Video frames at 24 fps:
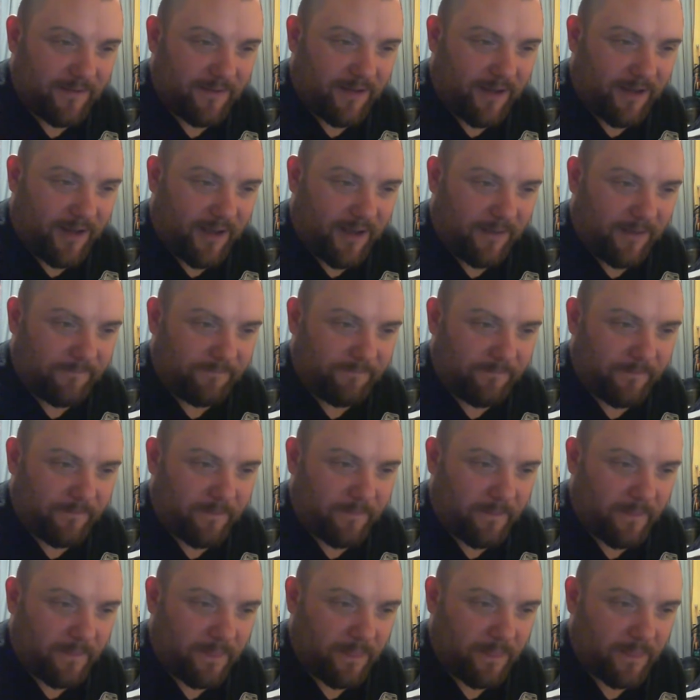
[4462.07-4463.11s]
And
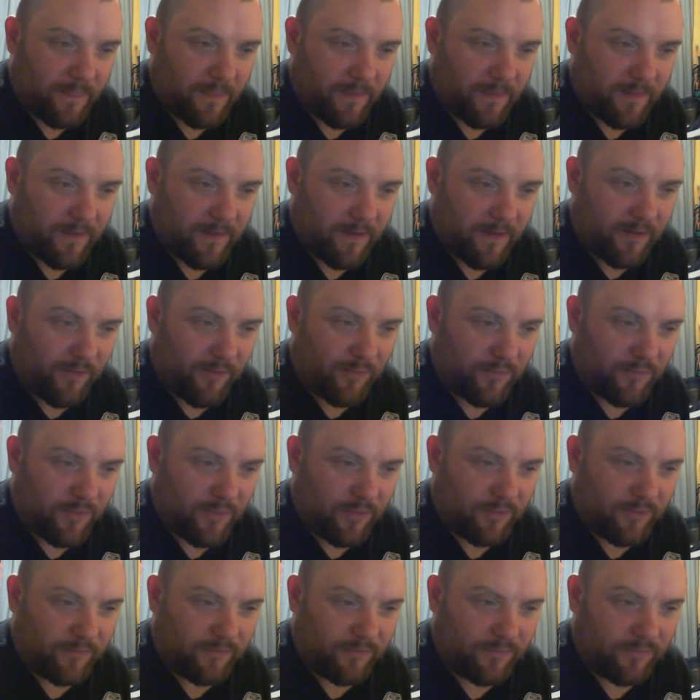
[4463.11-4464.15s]
all
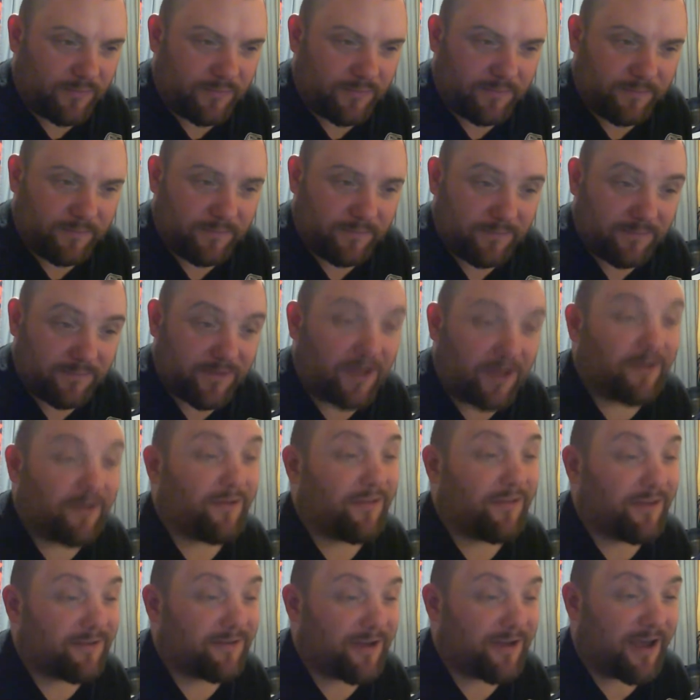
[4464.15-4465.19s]
you've done
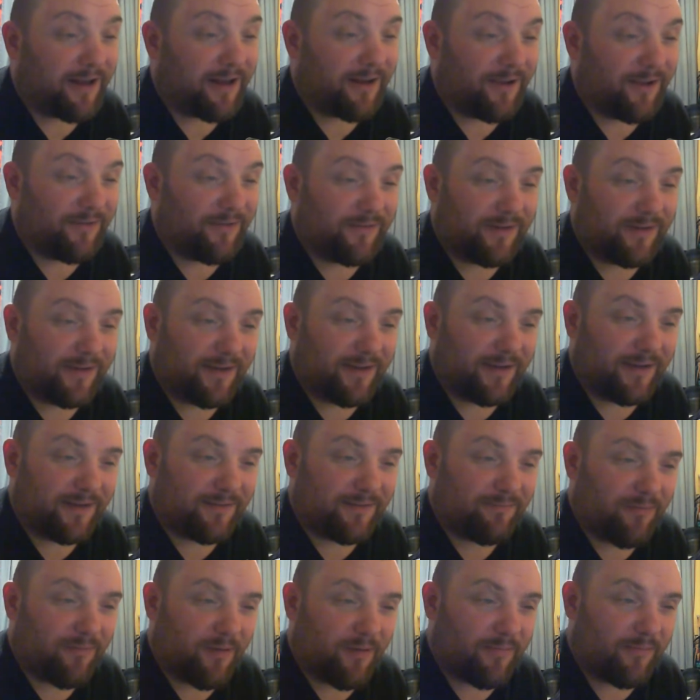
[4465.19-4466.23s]
on the channel over the
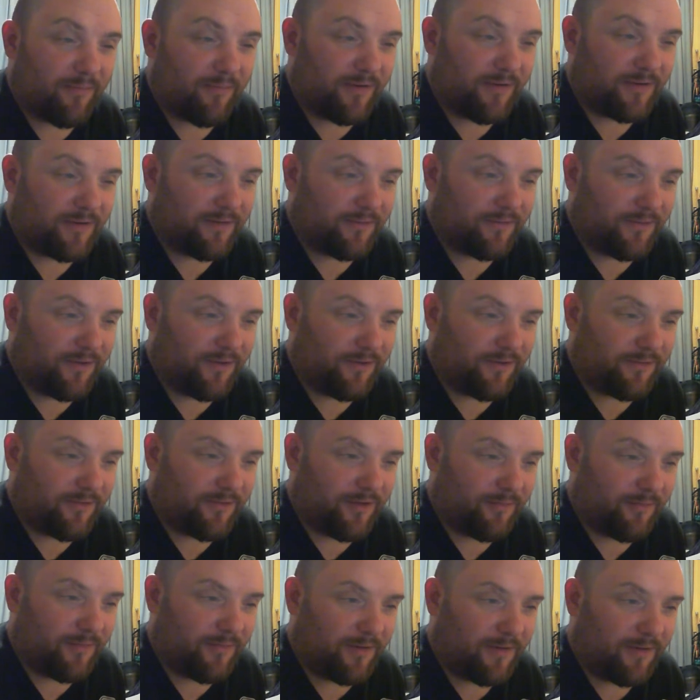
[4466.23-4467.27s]
years. Proper original
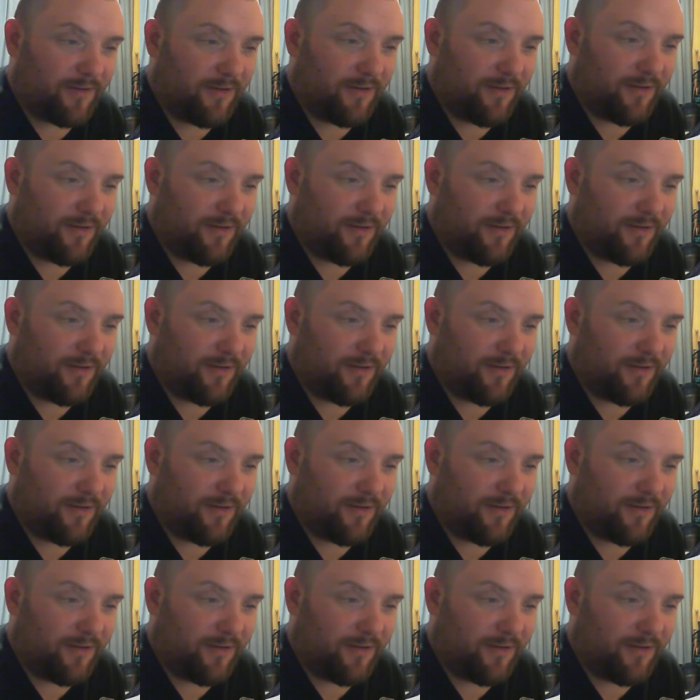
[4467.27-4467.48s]
YouTuber.